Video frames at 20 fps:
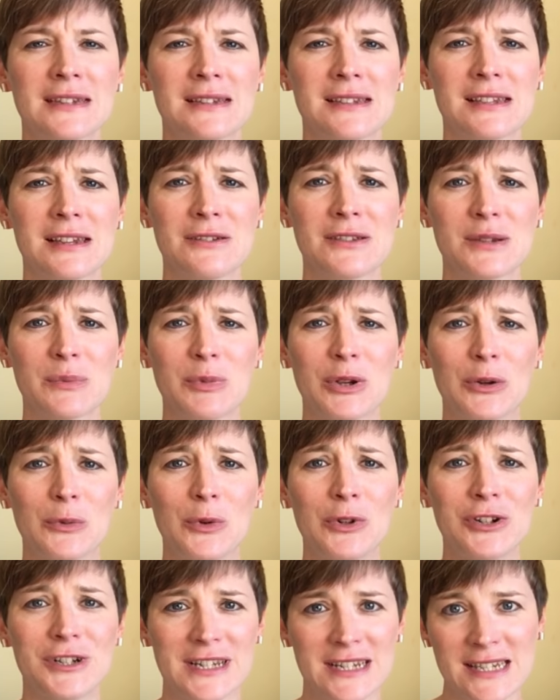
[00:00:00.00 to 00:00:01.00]
Sounds a bit
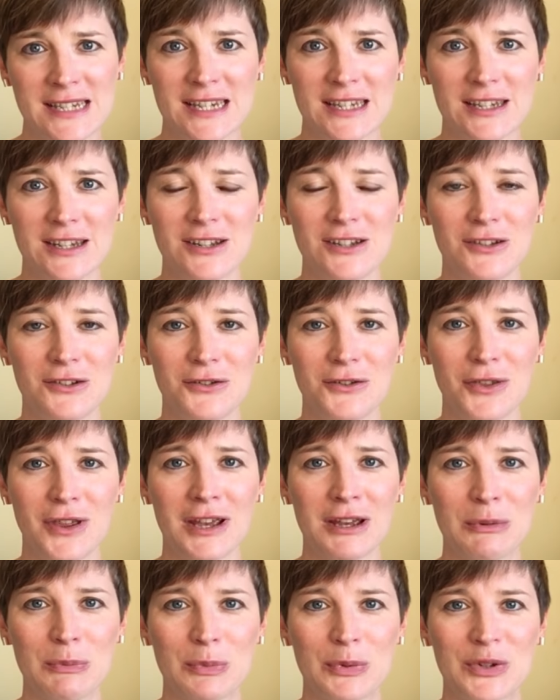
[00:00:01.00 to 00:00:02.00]
weird asking you to do
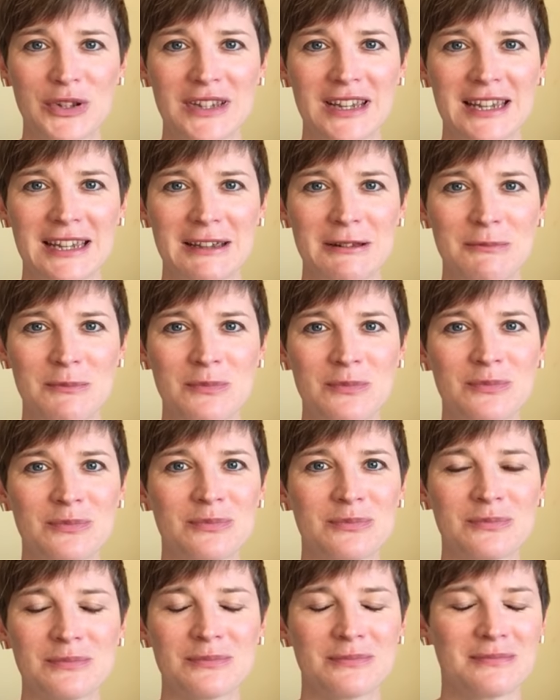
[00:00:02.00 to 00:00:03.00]
that, but
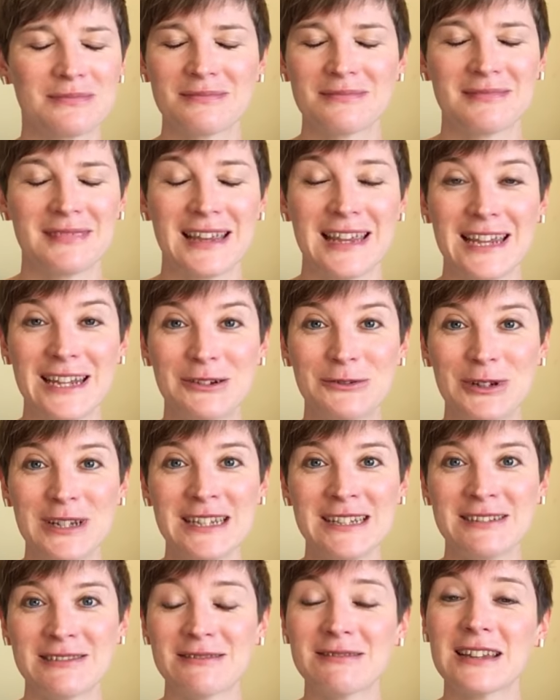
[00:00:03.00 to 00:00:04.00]

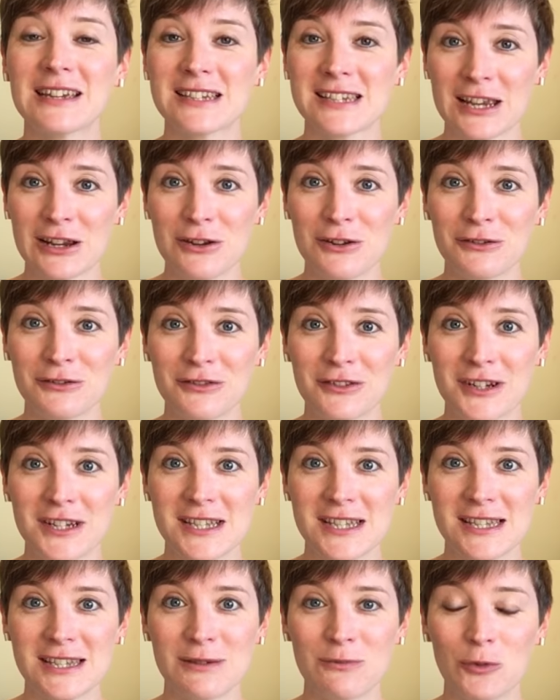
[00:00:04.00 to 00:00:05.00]
anyway, that's how you'll
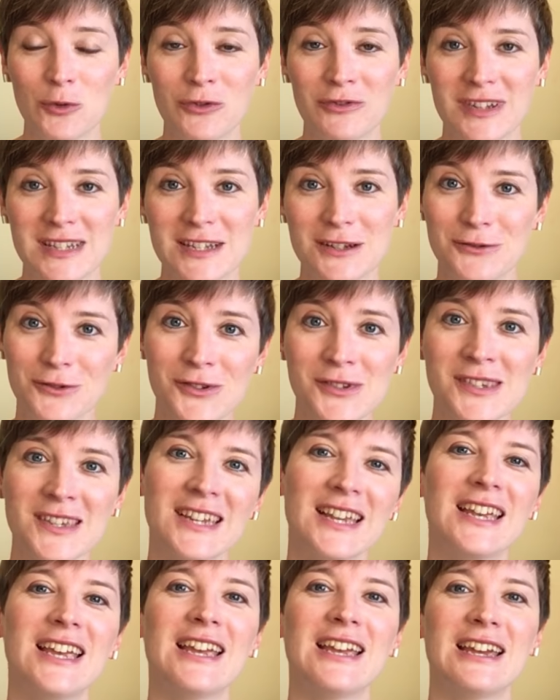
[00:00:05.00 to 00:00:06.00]
find more videos
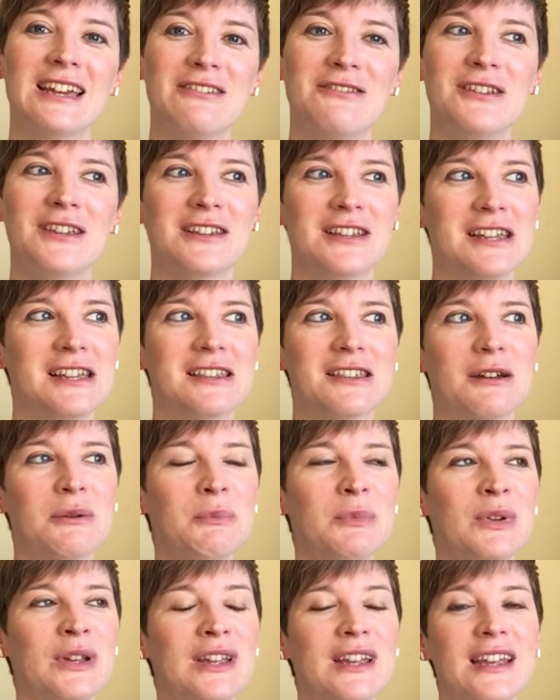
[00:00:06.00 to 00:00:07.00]
if you like
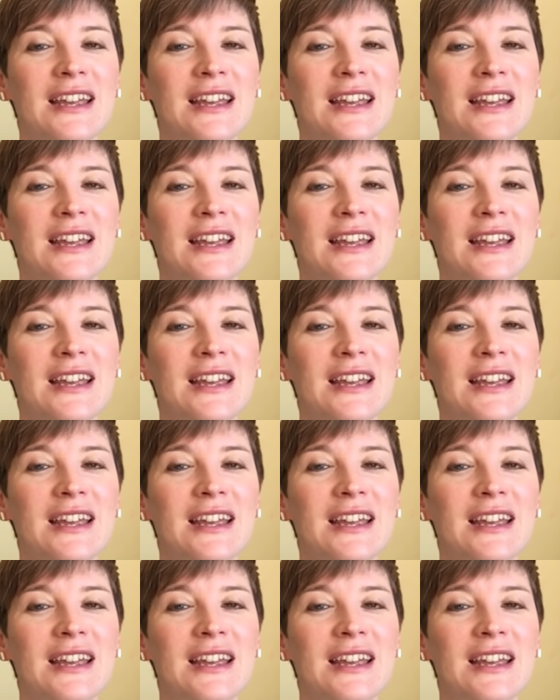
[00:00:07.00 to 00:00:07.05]
them.